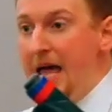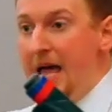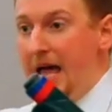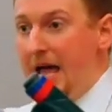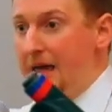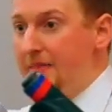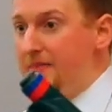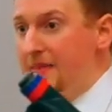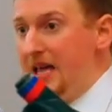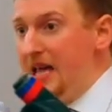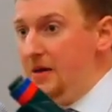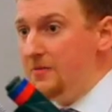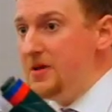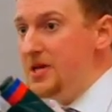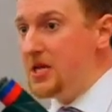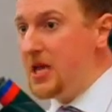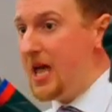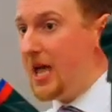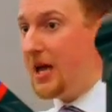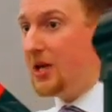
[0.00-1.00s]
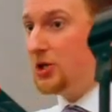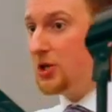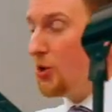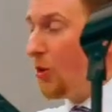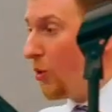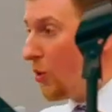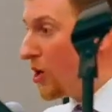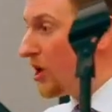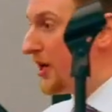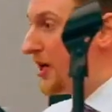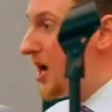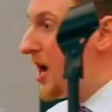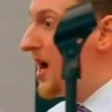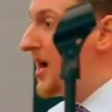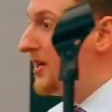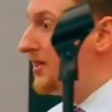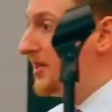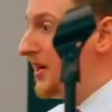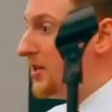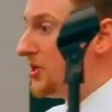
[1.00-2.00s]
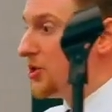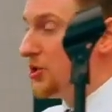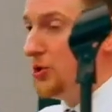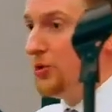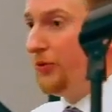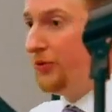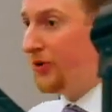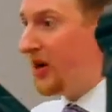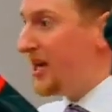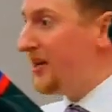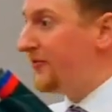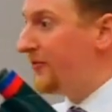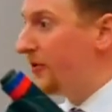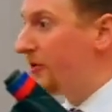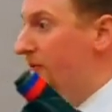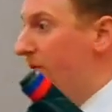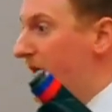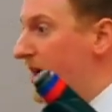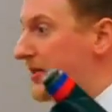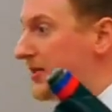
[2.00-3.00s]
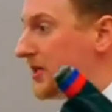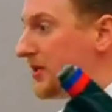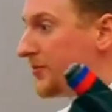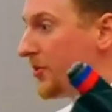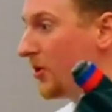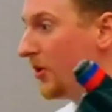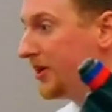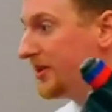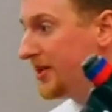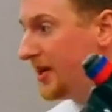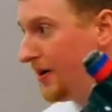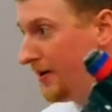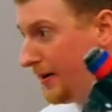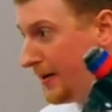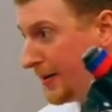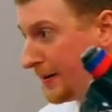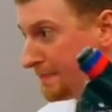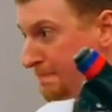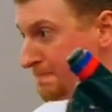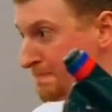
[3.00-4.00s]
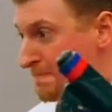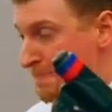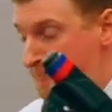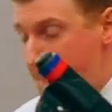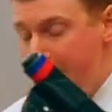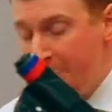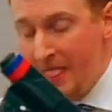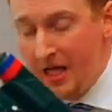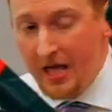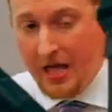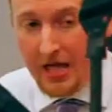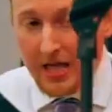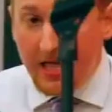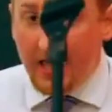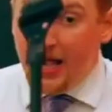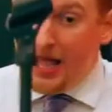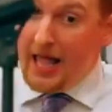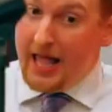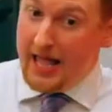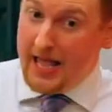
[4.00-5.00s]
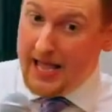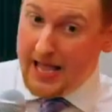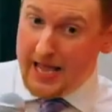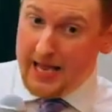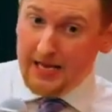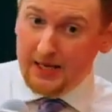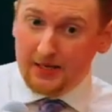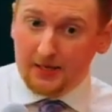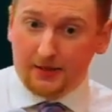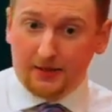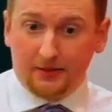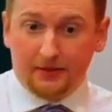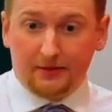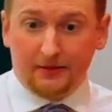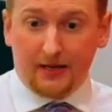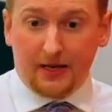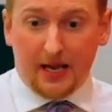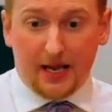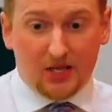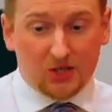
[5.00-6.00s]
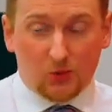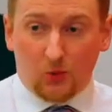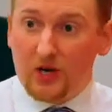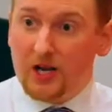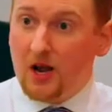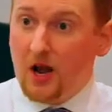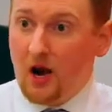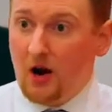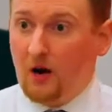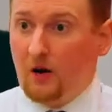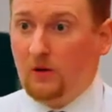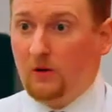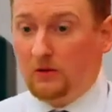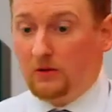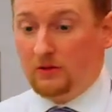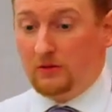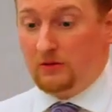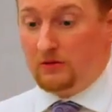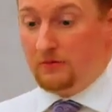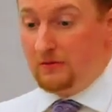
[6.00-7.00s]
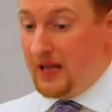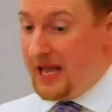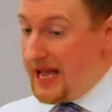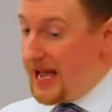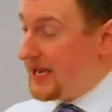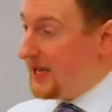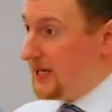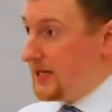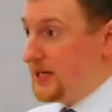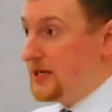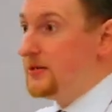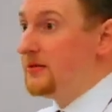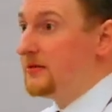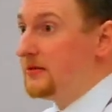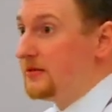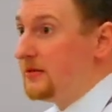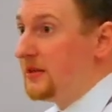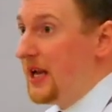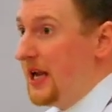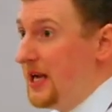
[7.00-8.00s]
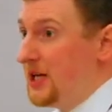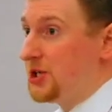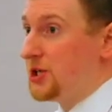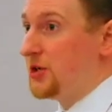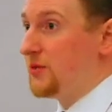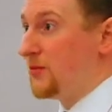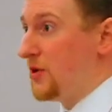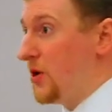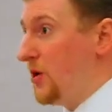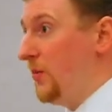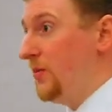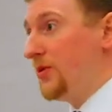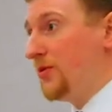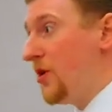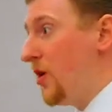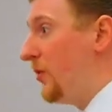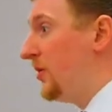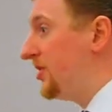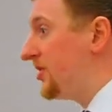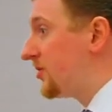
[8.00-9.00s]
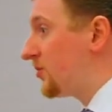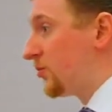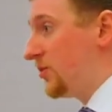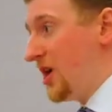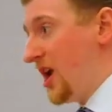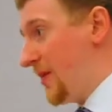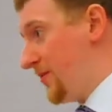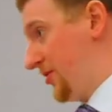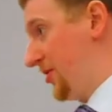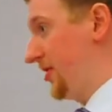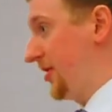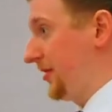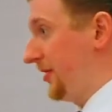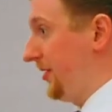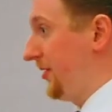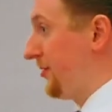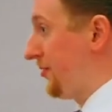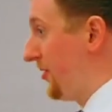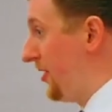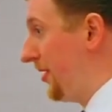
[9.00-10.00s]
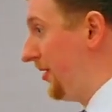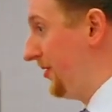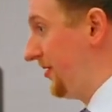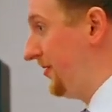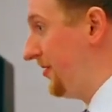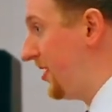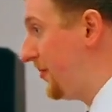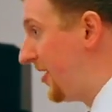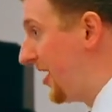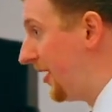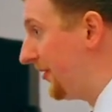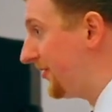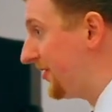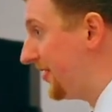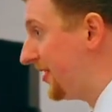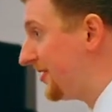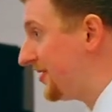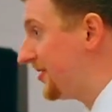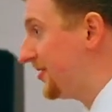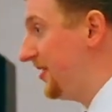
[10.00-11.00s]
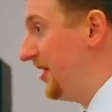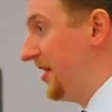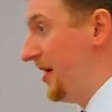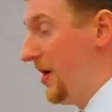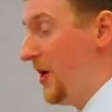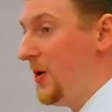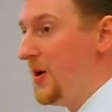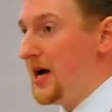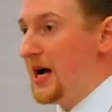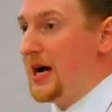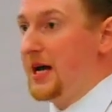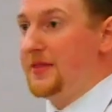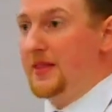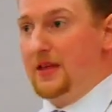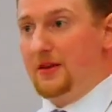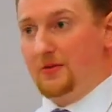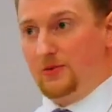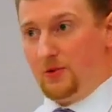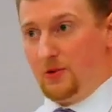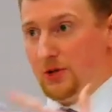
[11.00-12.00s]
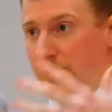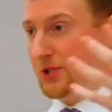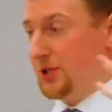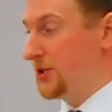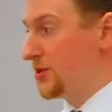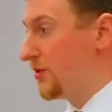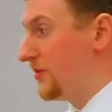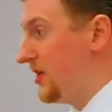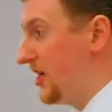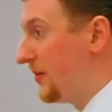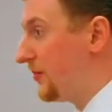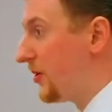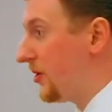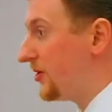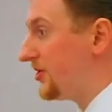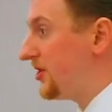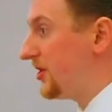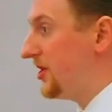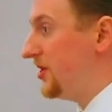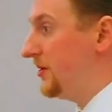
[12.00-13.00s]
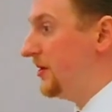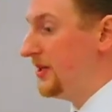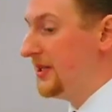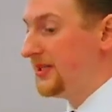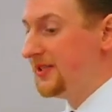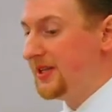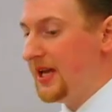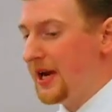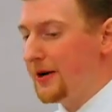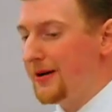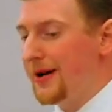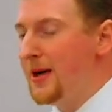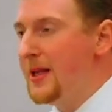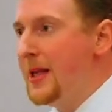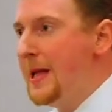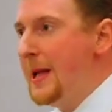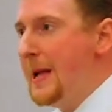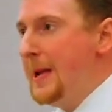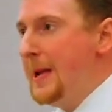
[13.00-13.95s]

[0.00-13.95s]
And they began to organize and to fight for the rights of the proletariat. And, as we know, back in ancient Rome, the Romans were not particularly thrilled about this, you know, and that Christians were being persecuted, etc.